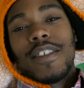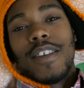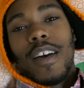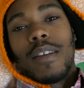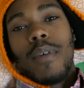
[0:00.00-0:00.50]

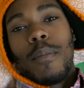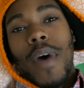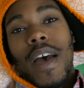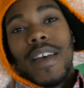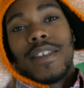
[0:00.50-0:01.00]
talking about
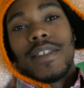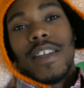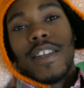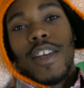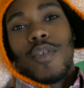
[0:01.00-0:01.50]
my
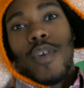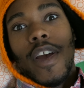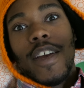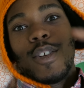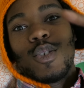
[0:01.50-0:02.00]
extended
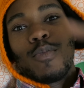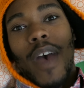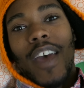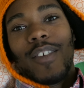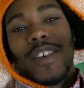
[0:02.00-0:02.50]
range
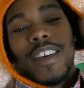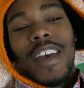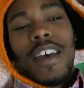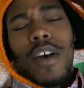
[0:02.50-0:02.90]
battery.